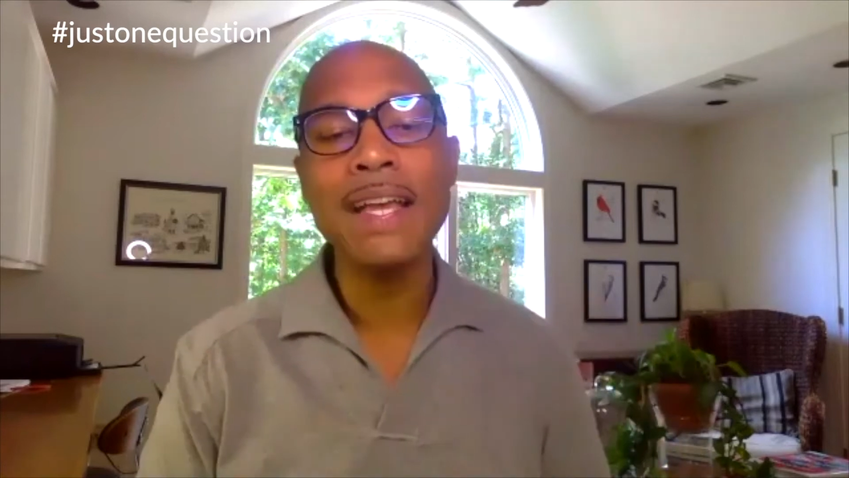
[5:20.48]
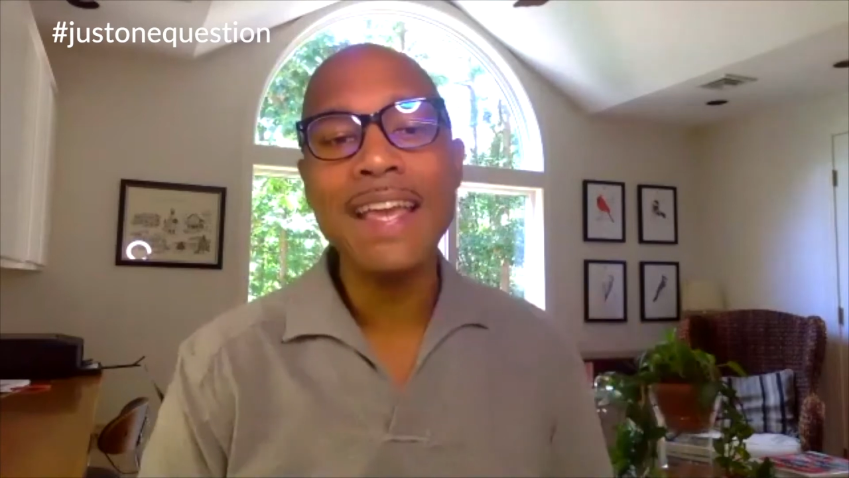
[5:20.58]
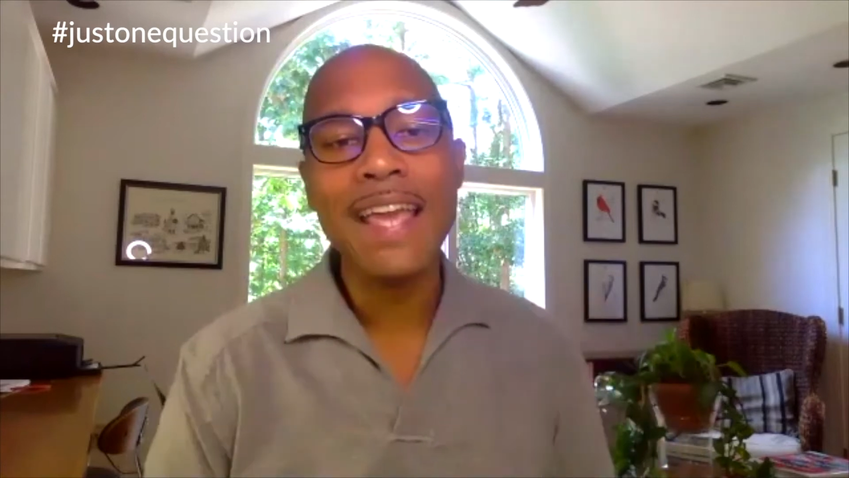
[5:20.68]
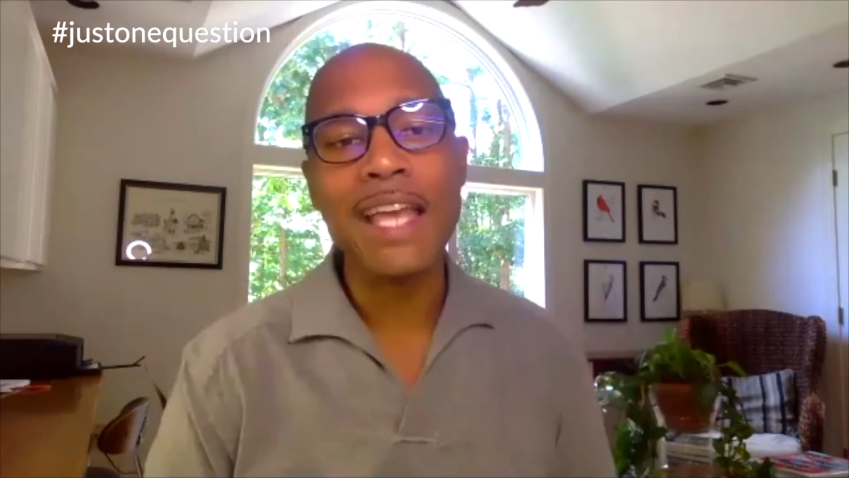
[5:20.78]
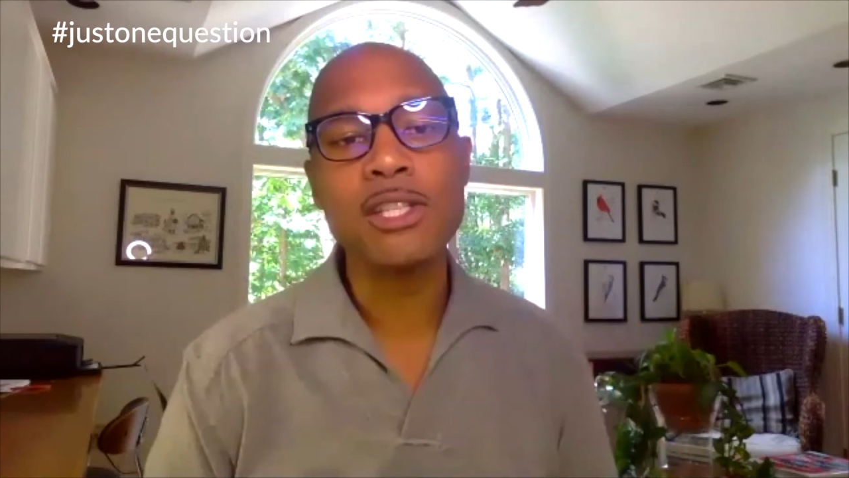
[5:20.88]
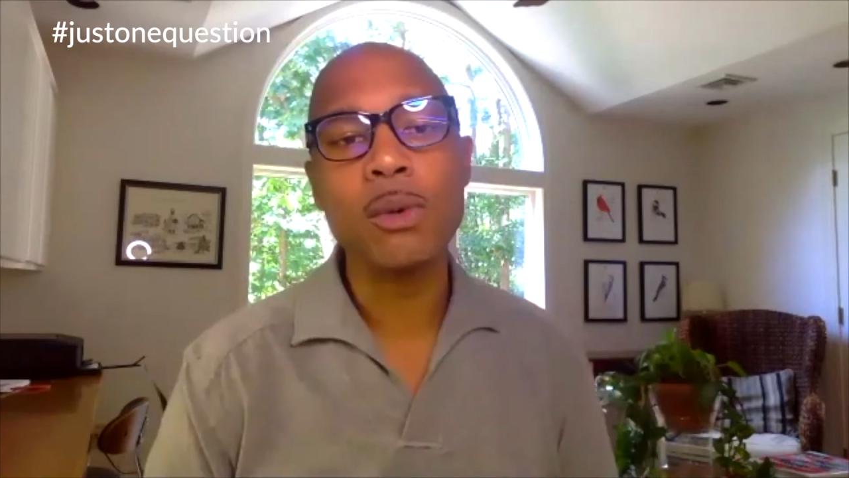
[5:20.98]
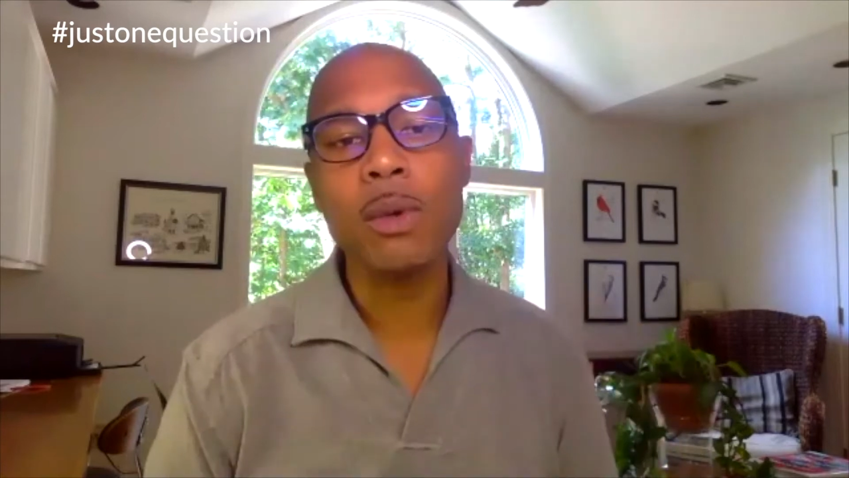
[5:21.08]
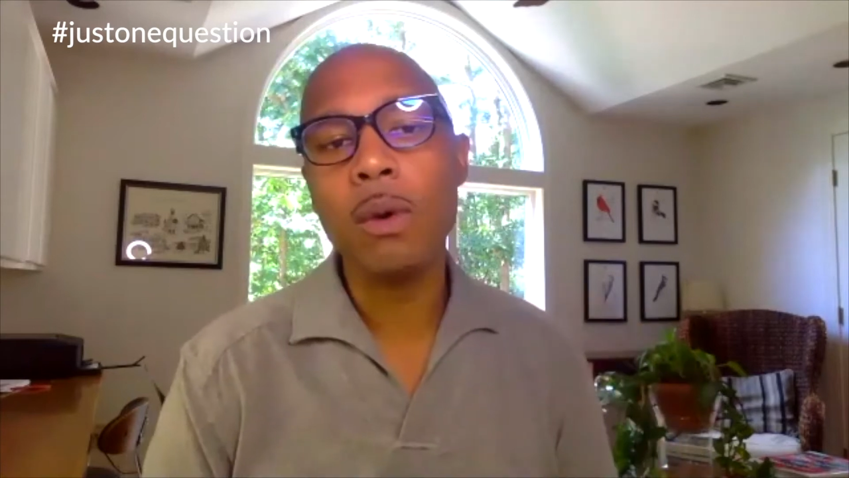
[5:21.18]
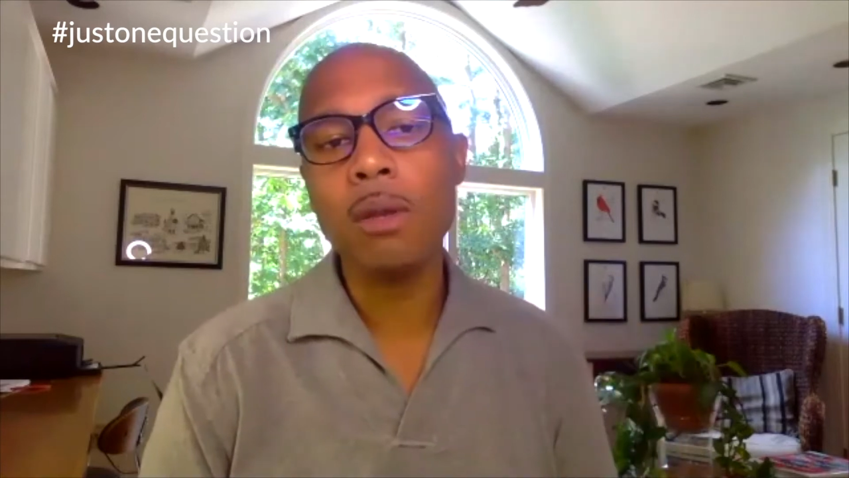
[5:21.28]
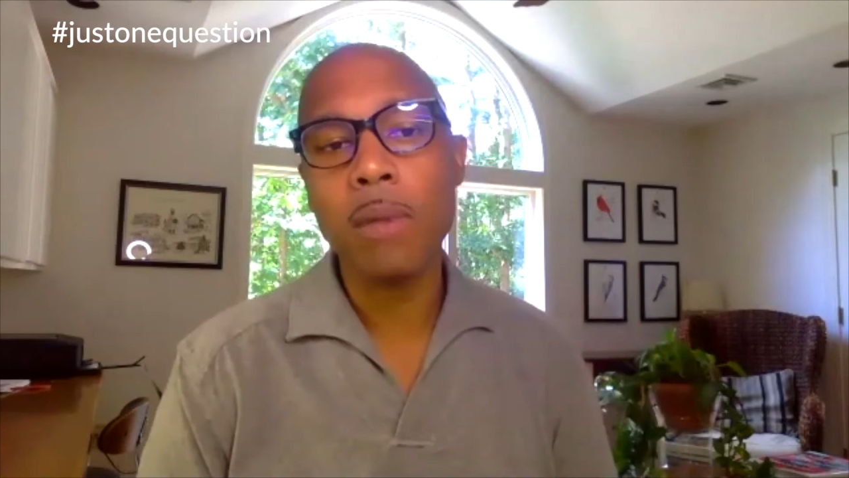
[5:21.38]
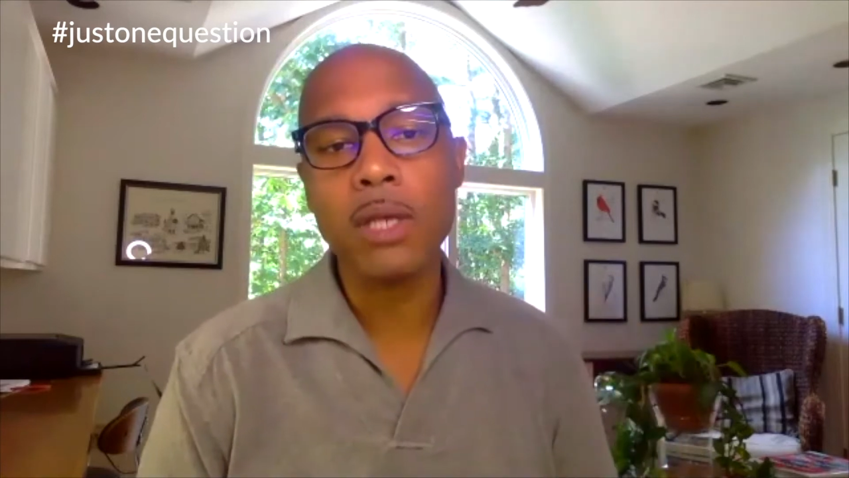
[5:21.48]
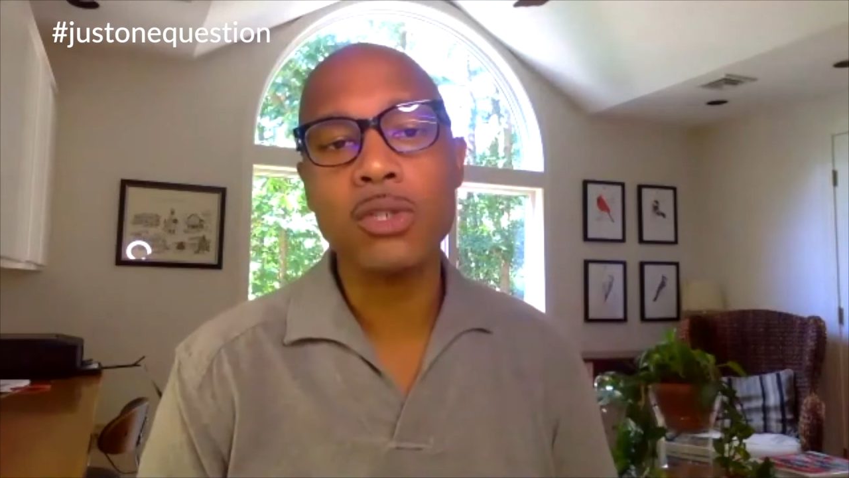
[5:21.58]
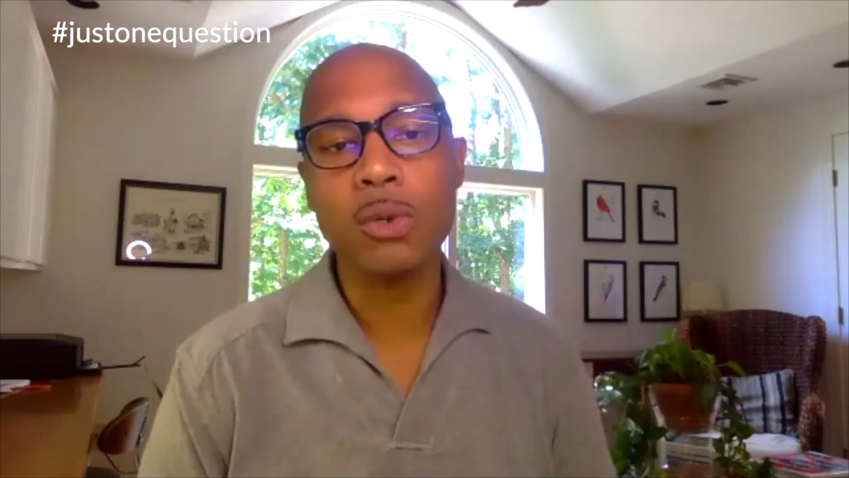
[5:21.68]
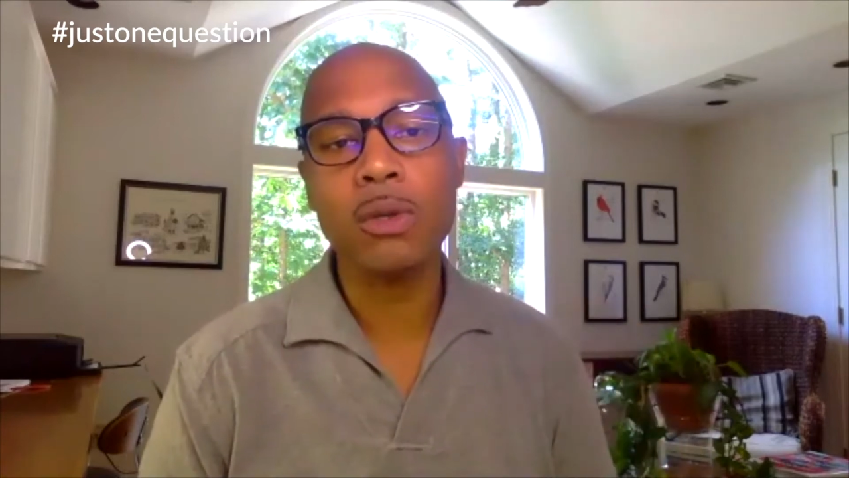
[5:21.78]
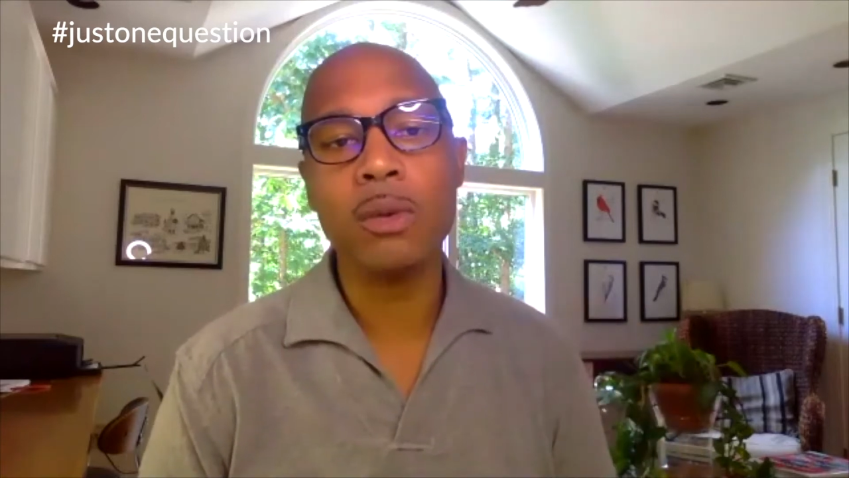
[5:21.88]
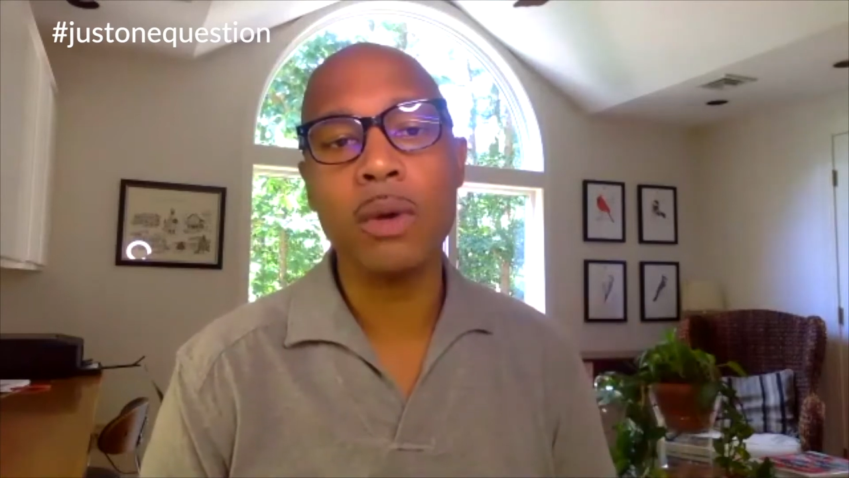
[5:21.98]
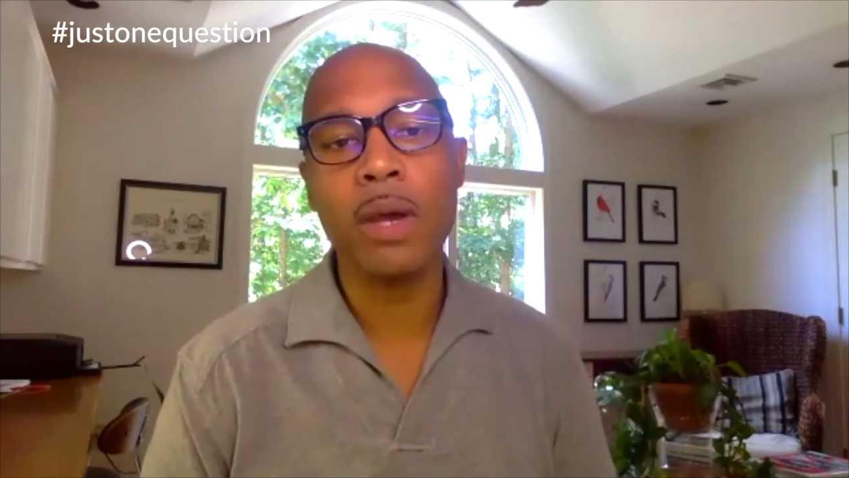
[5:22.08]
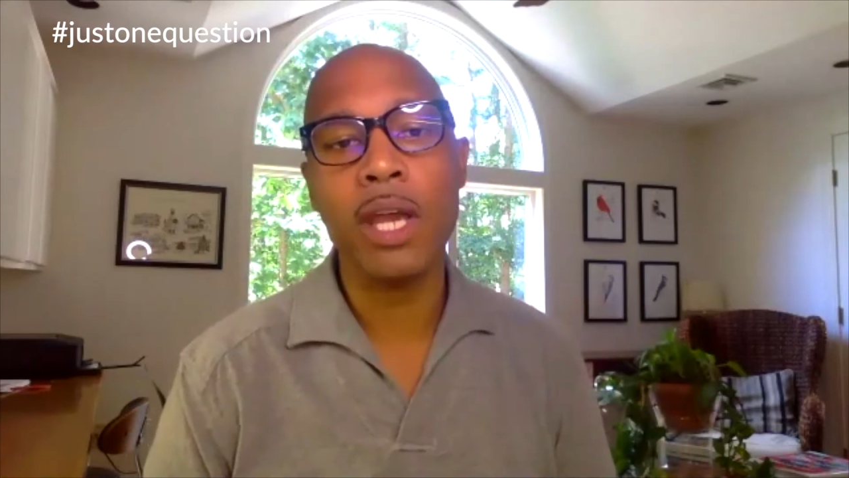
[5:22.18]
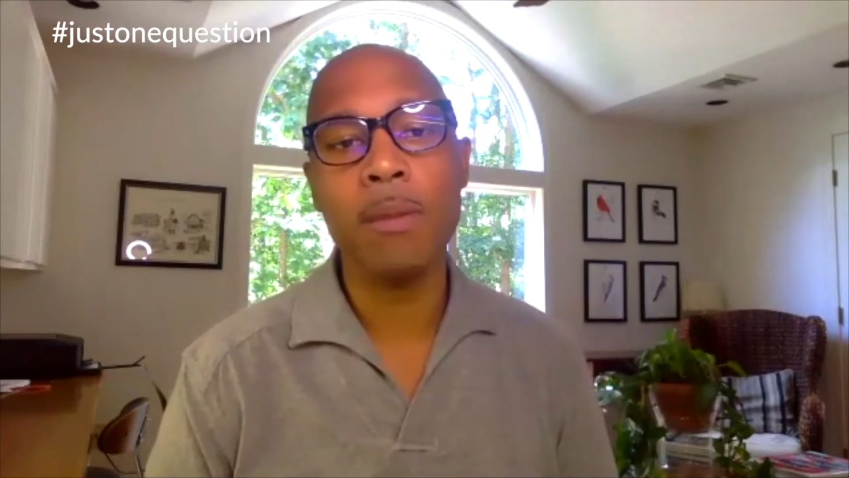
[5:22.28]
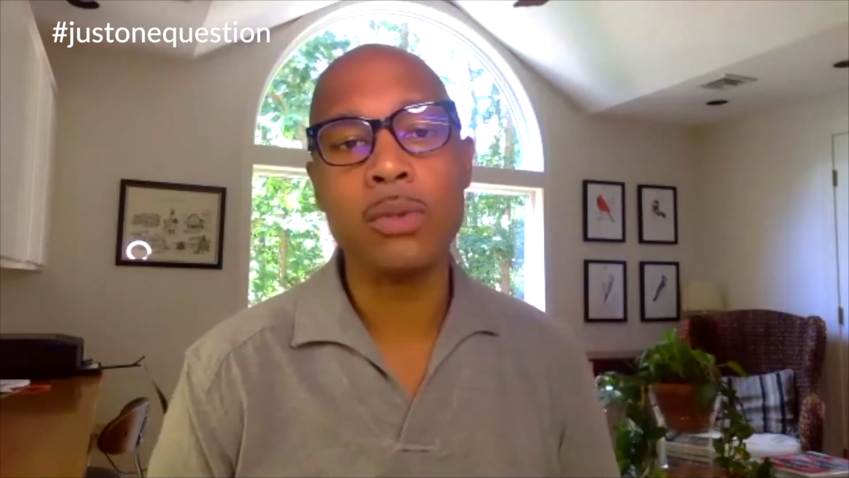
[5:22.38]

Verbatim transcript: and so we want to make sure that we're able